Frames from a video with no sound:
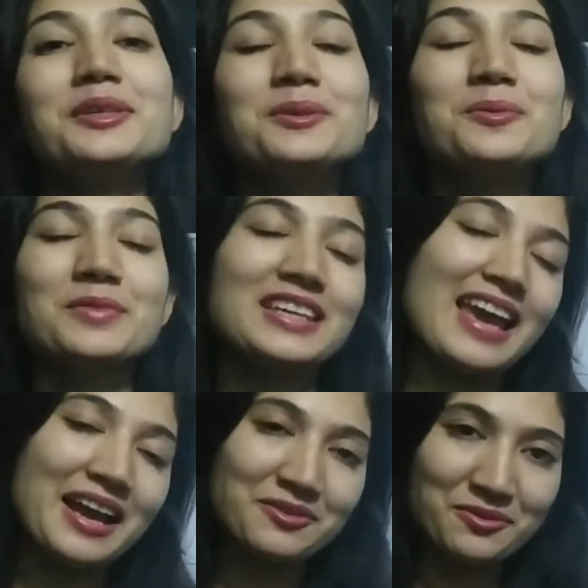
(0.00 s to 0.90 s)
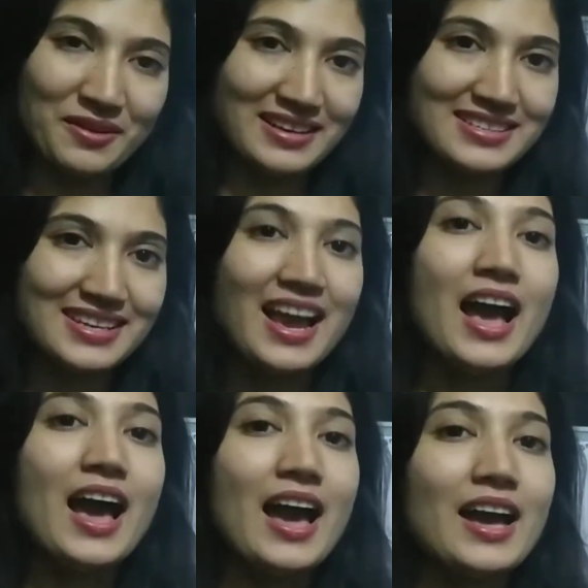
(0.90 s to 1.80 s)
You, Me and Friends.
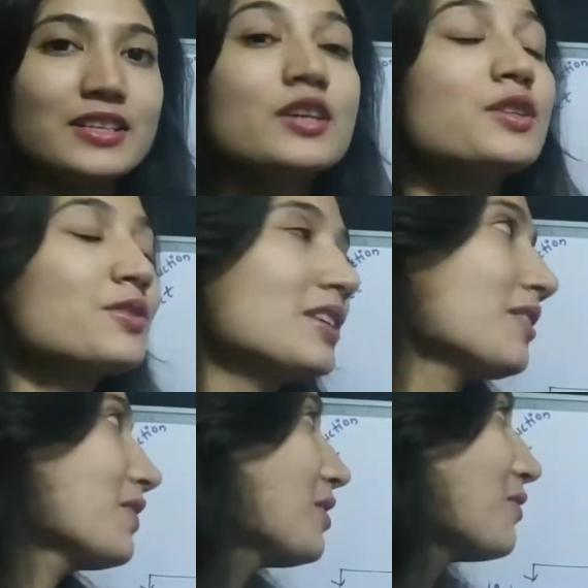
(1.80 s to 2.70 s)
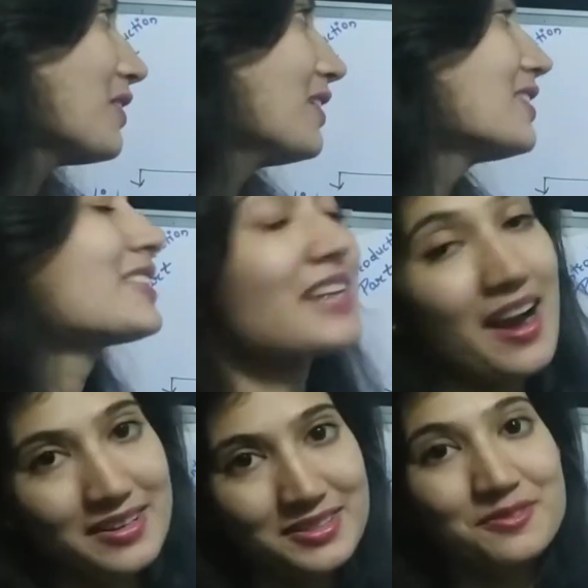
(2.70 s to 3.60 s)
And today we will
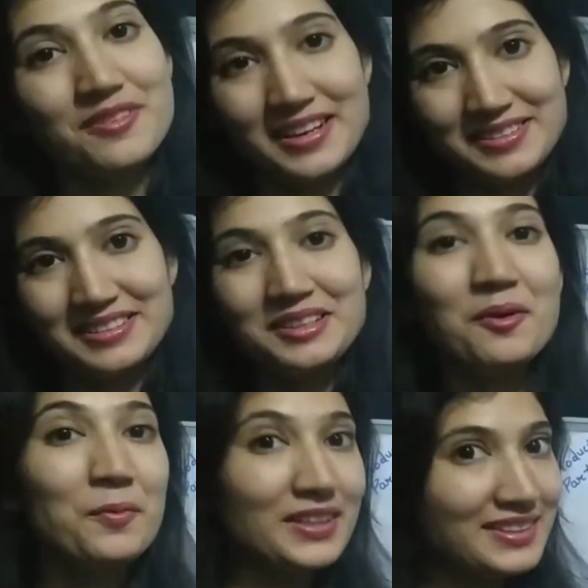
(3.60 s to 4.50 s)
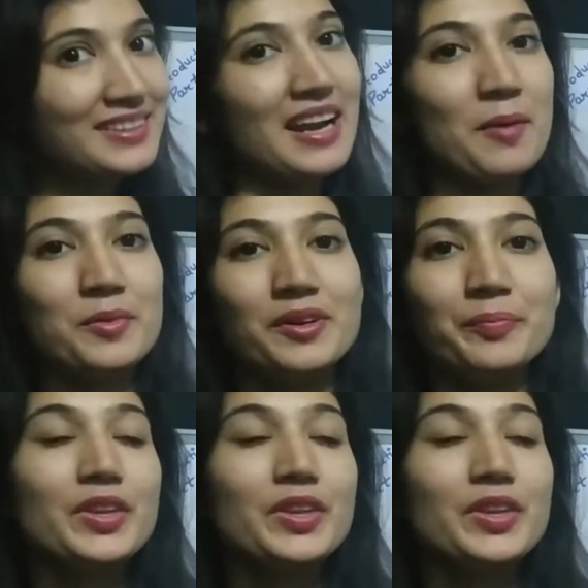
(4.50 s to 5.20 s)
start finally with grammar.